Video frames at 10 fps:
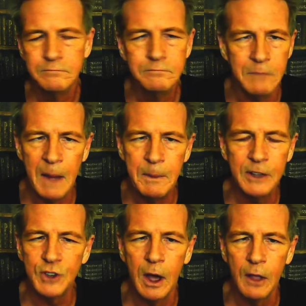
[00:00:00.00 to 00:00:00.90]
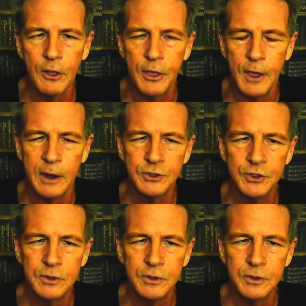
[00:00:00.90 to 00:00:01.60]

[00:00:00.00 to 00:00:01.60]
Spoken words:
Maybe it's other things.